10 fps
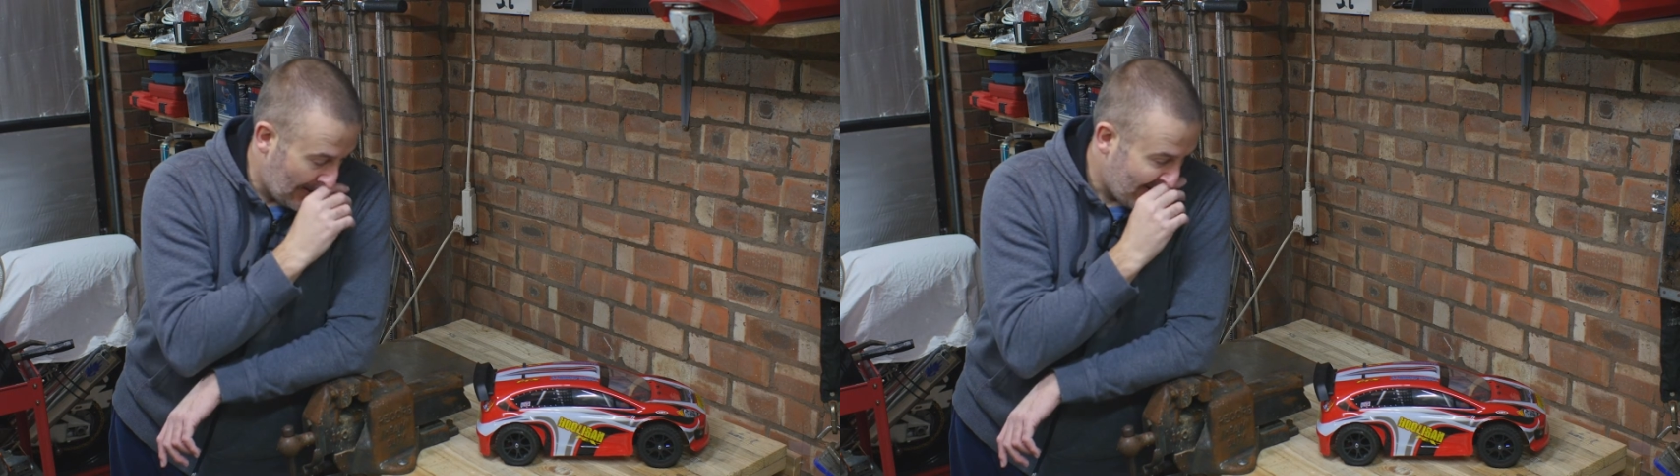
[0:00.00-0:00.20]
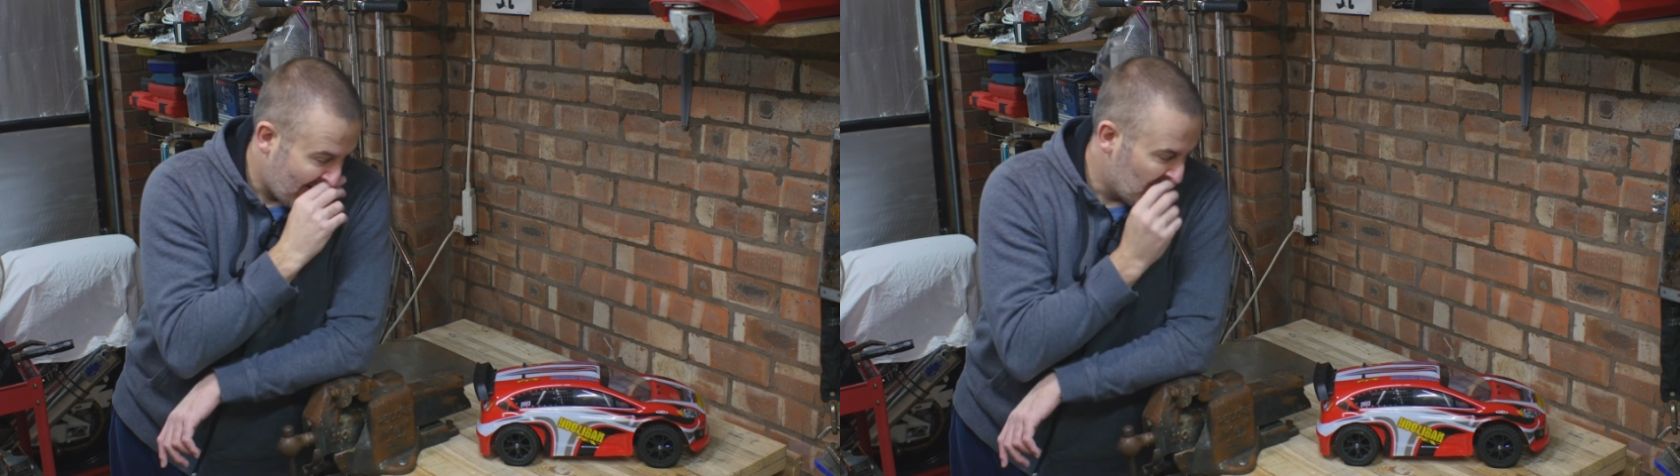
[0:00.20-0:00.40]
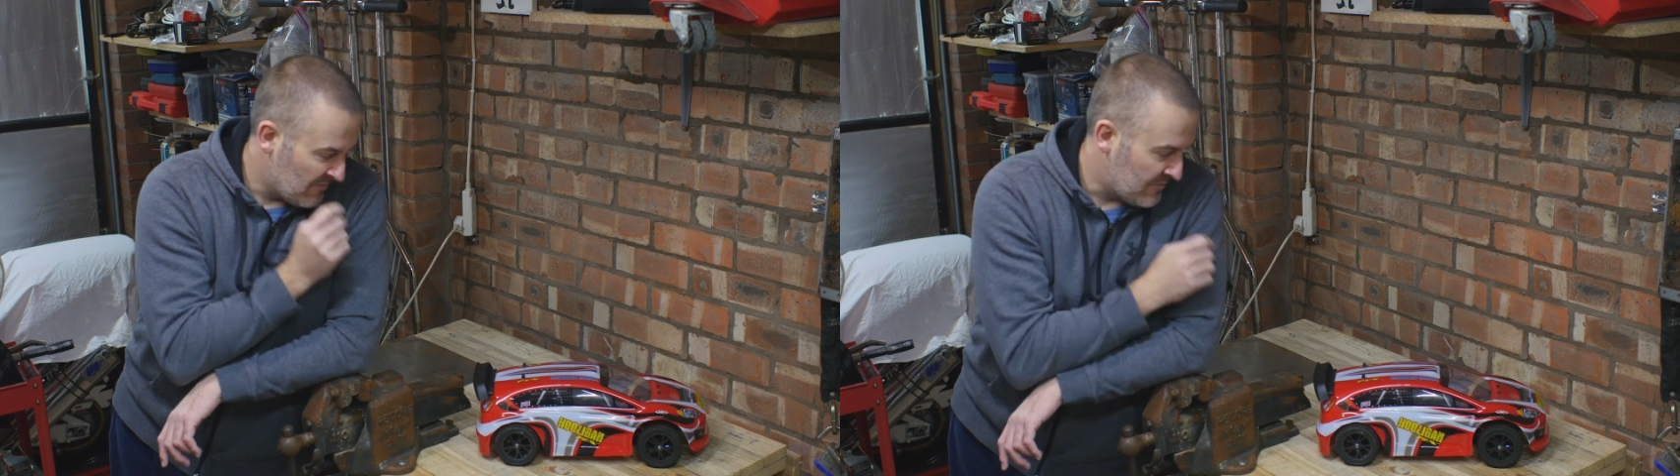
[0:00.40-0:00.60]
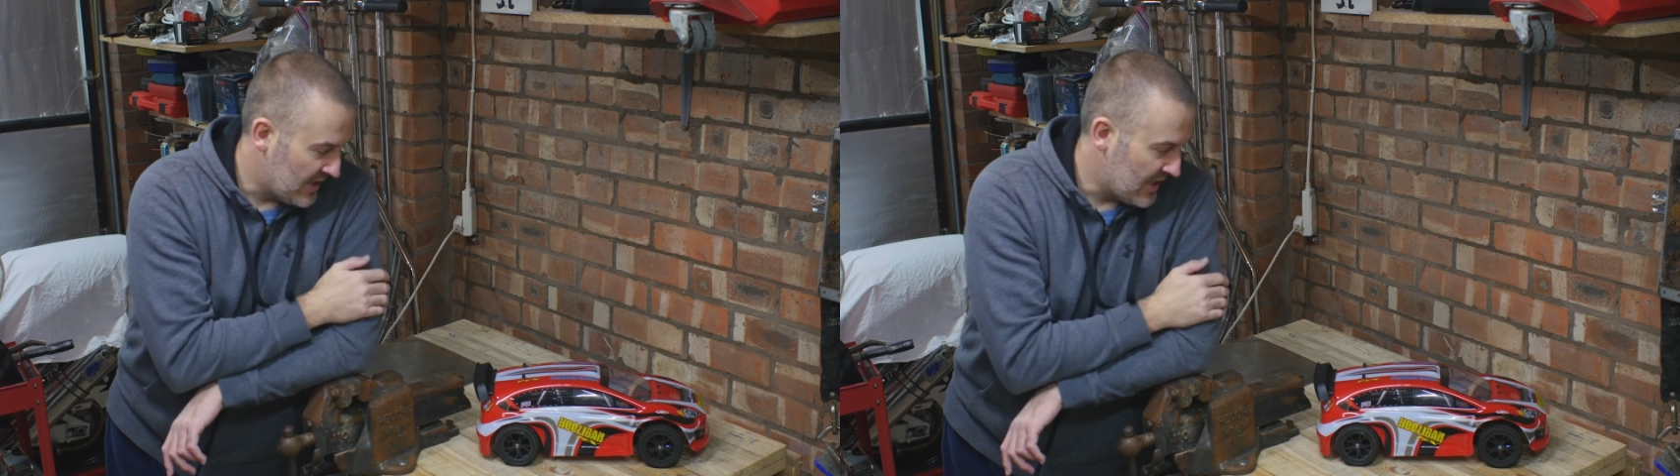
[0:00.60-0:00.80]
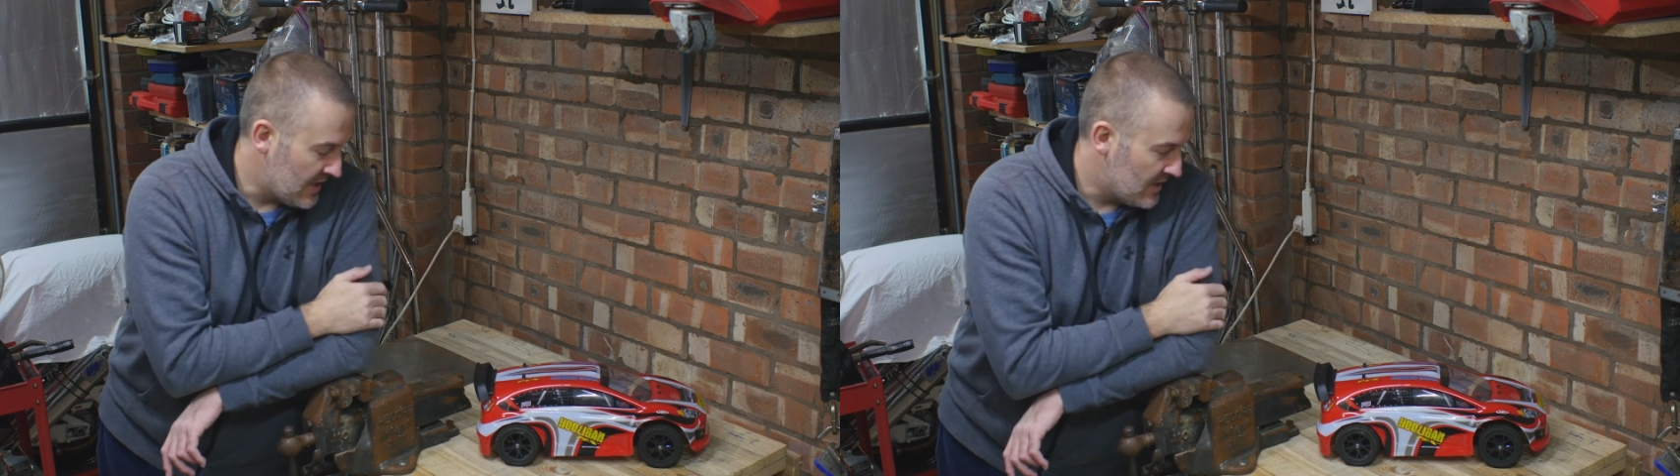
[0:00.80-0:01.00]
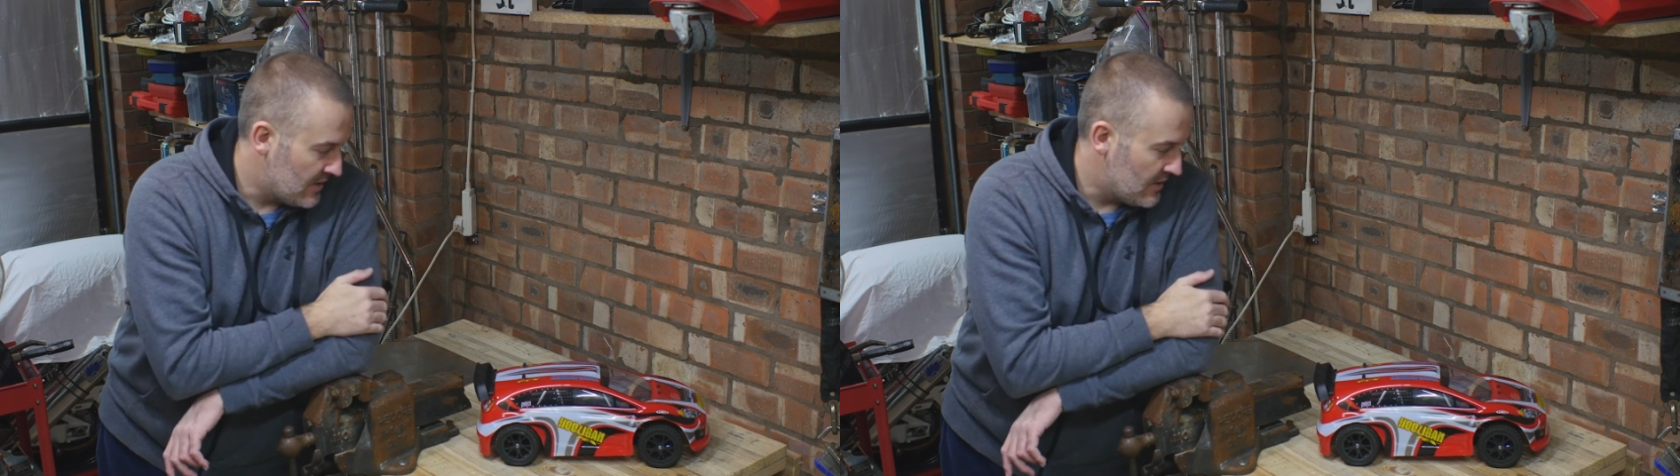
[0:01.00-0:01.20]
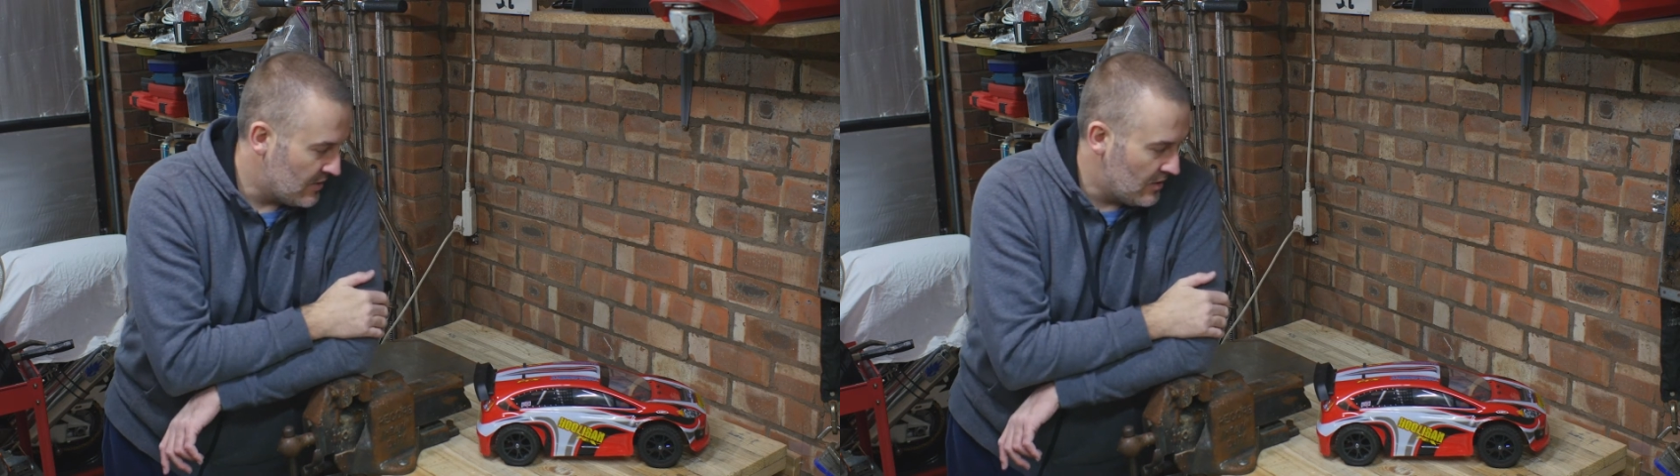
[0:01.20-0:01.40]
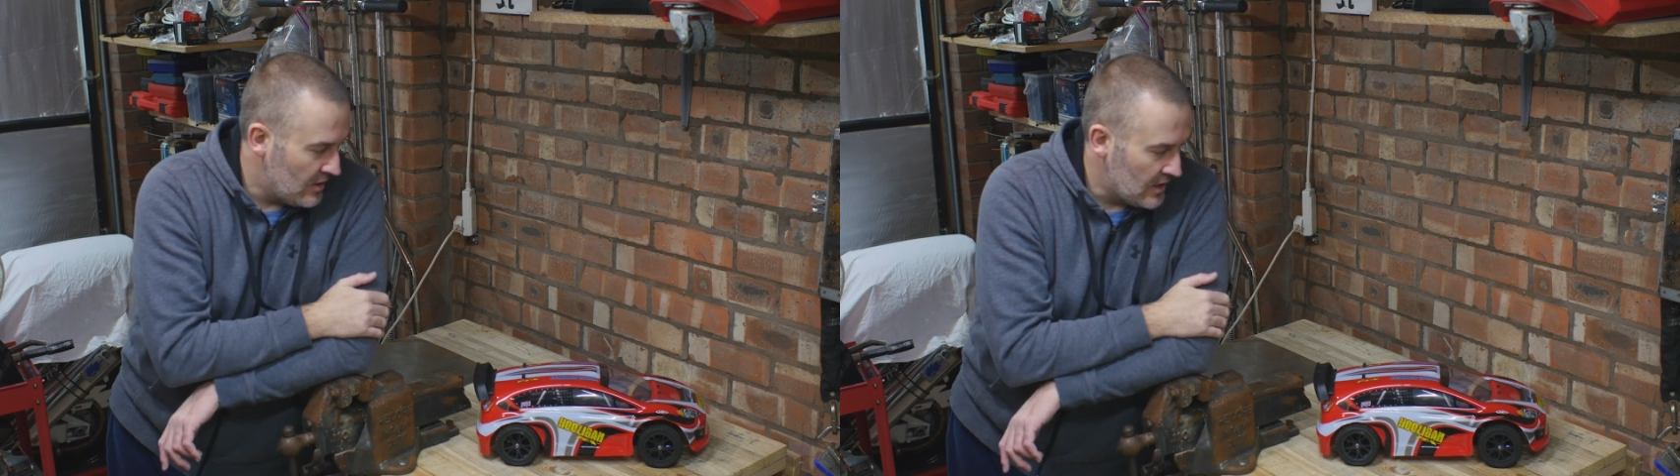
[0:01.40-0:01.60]
Hopefully
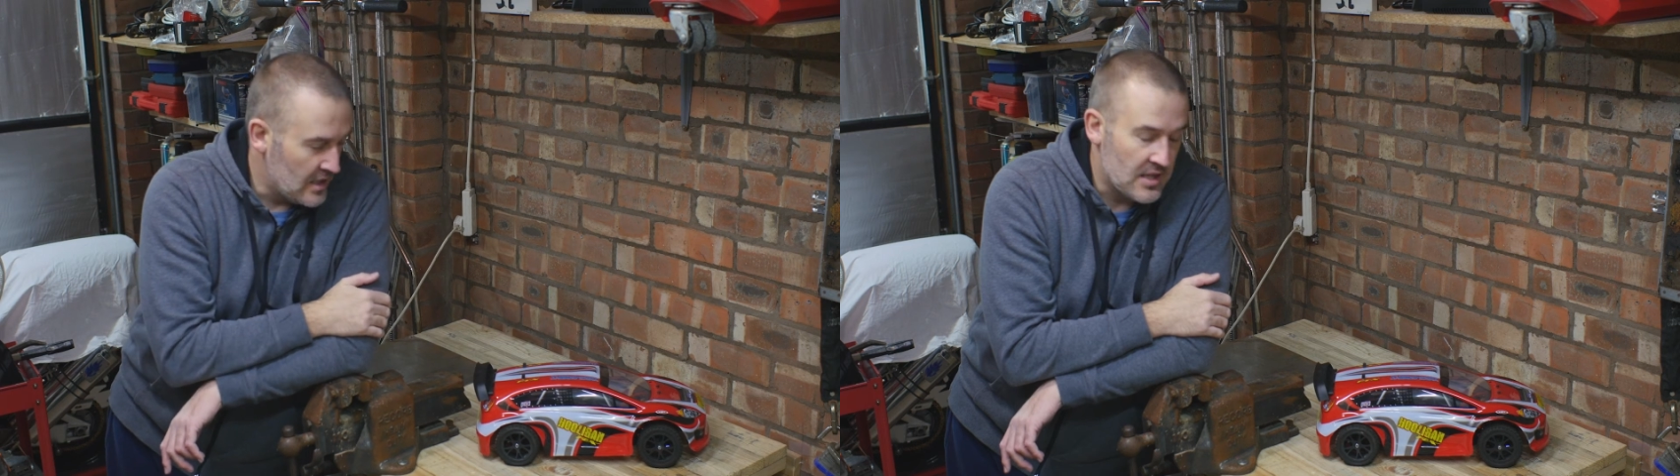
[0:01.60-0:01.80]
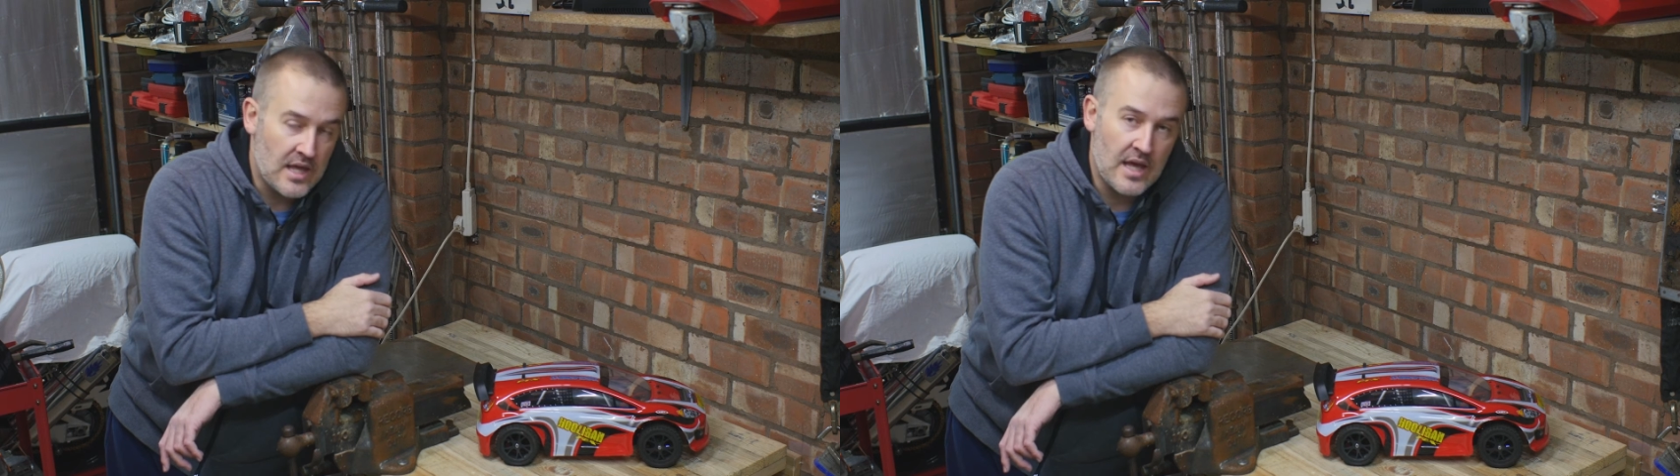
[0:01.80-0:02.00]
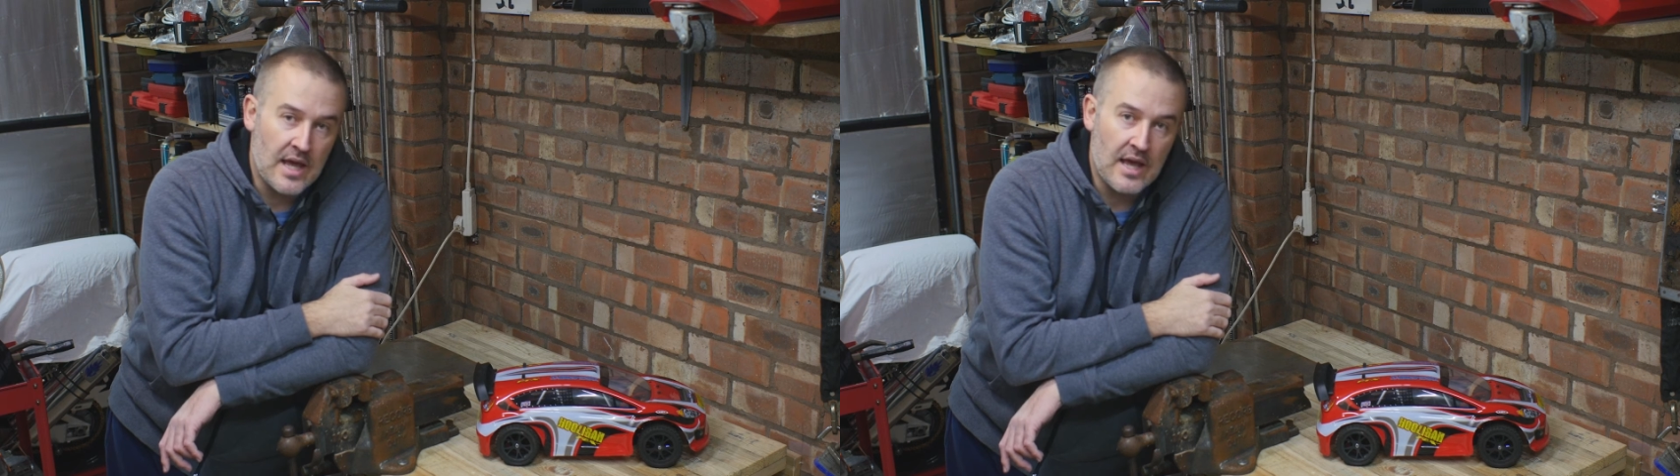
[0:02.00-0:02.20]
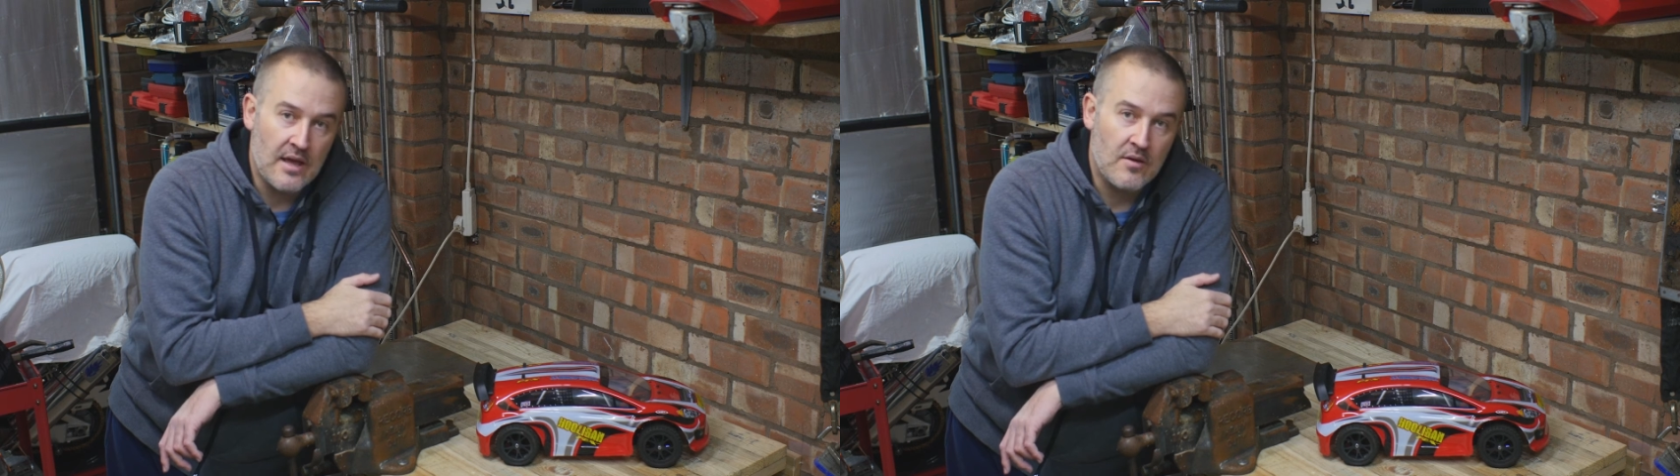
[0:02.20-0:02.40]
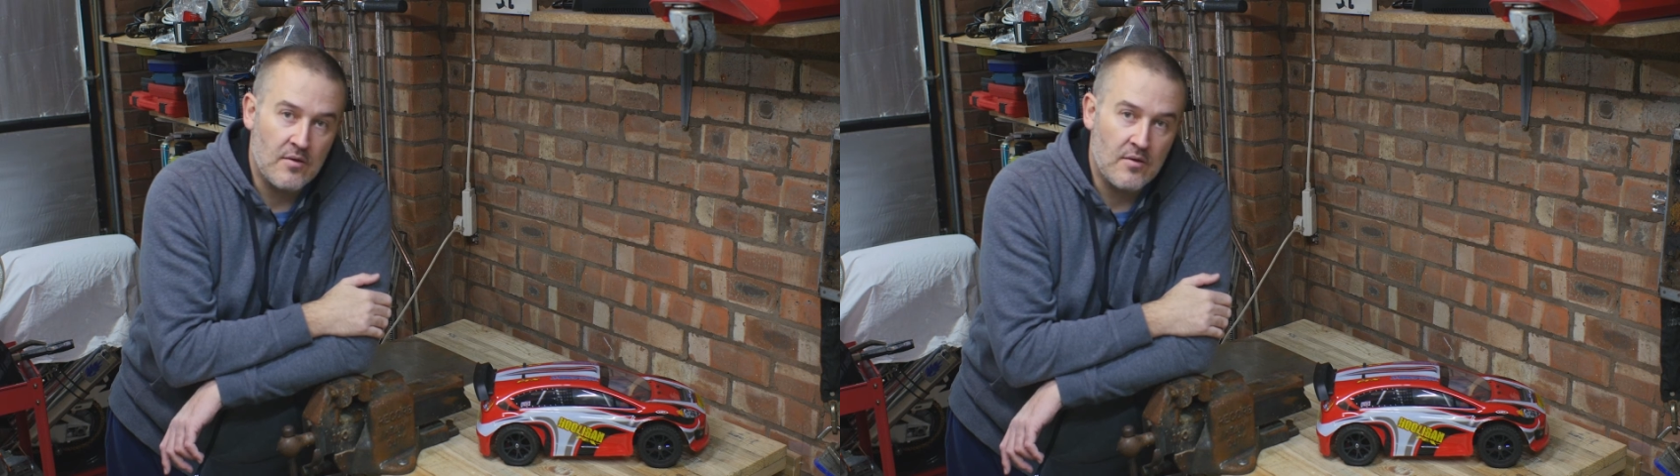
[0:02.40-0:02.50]
early in the year,